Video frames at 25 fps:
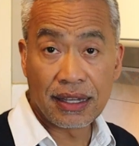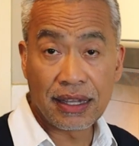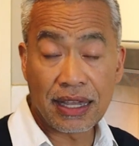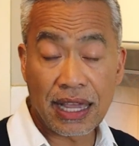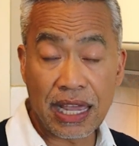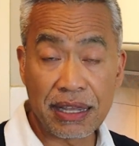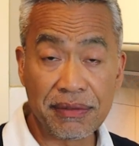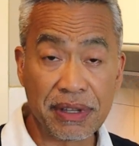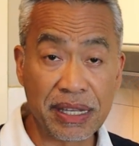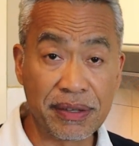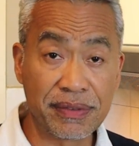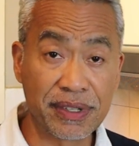
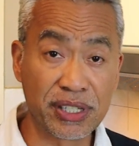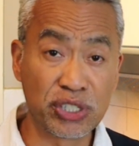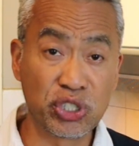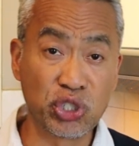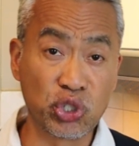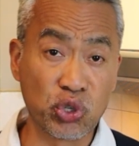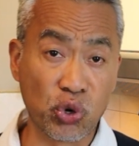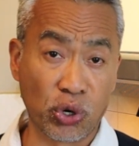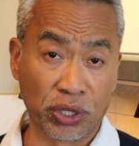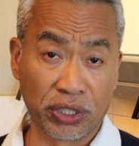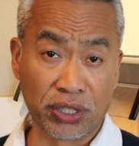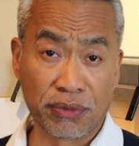I'm even
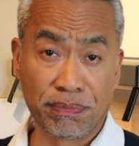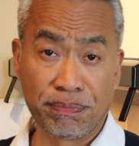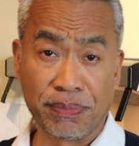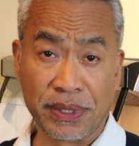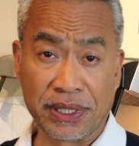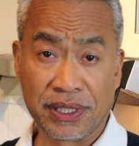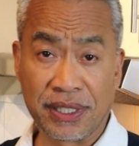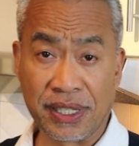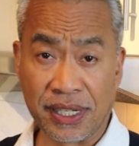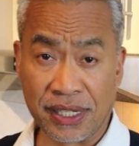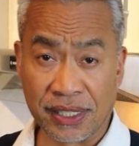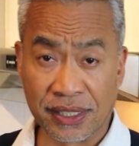short of
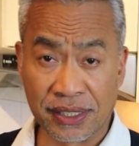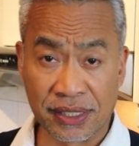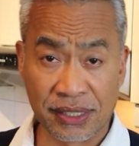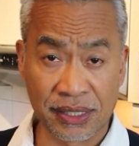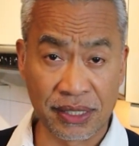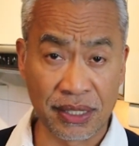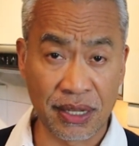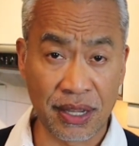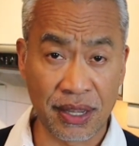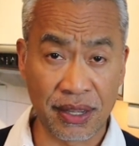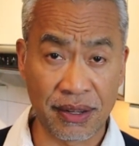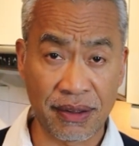patis,
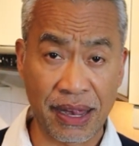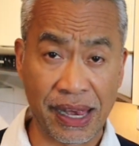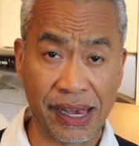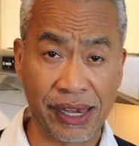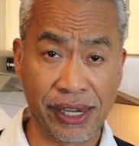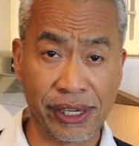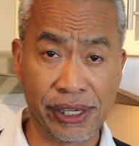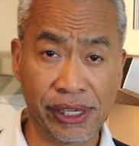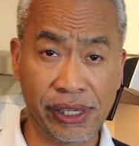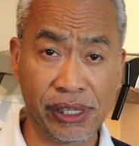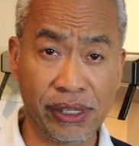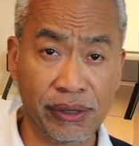so
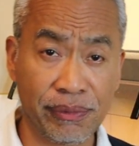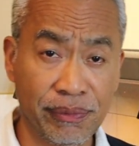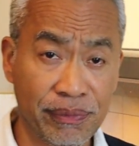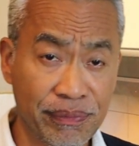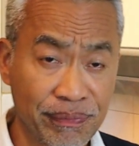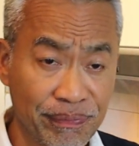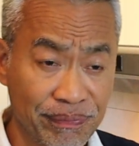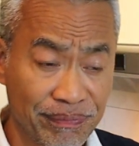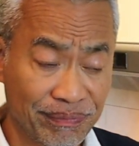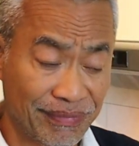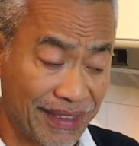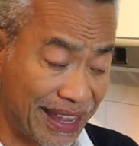I'll
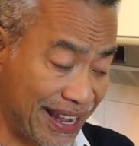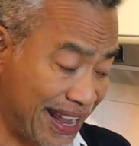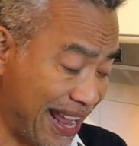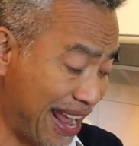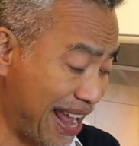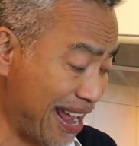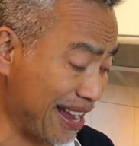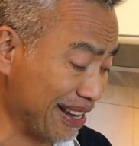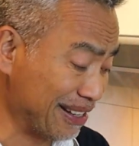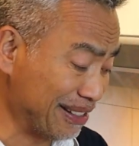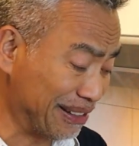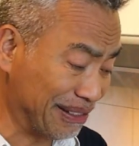
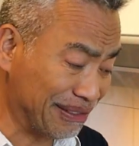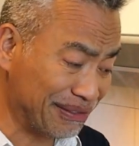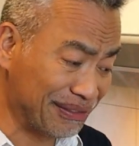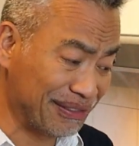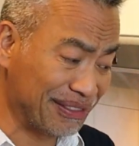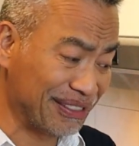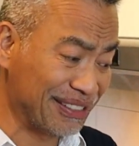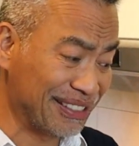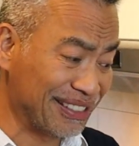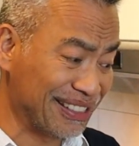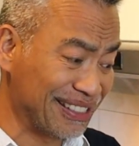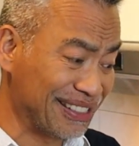add
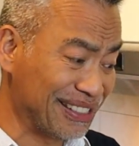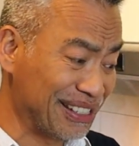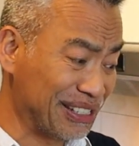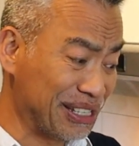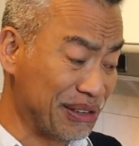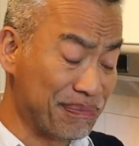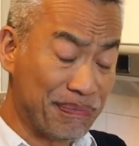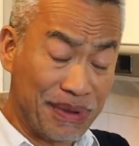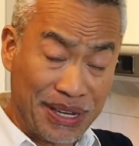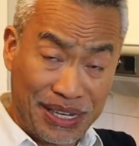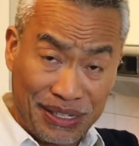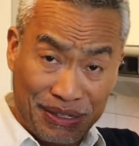
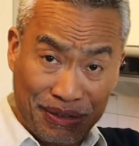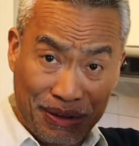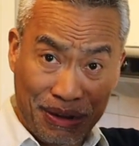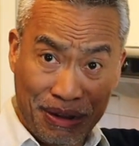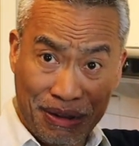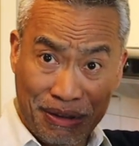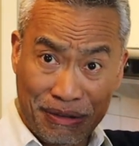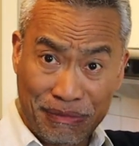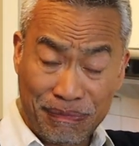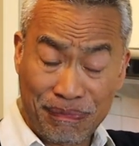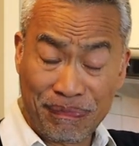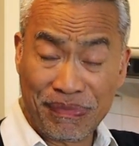just a bit
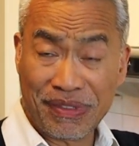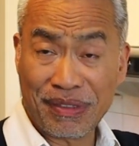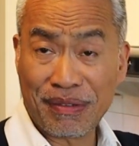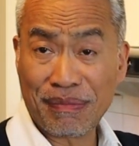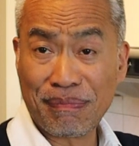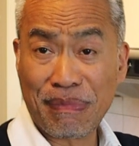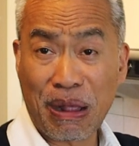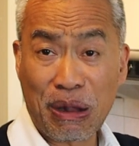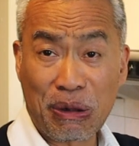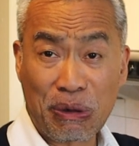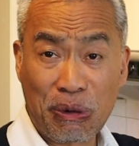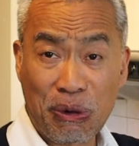of
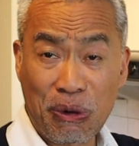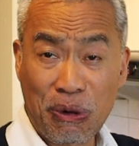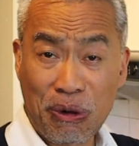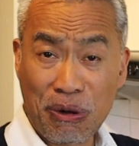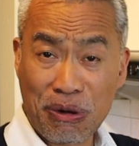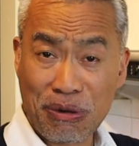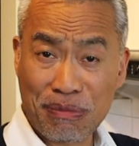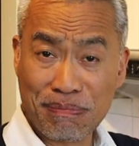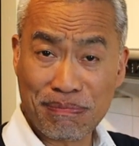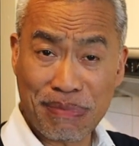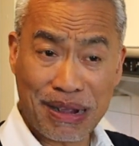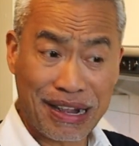
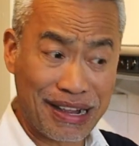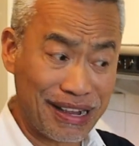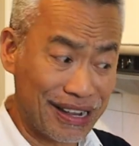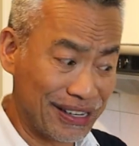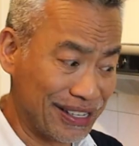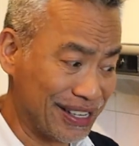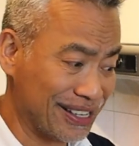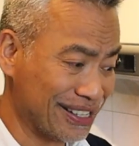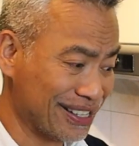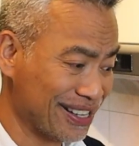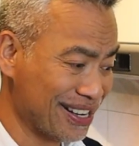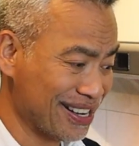bagoong
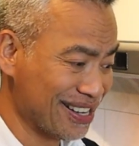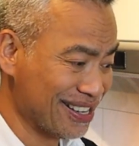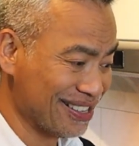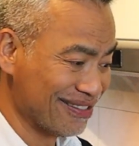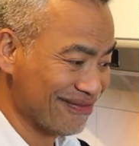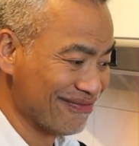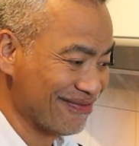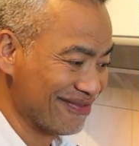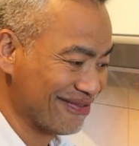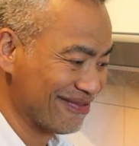Pangasinan.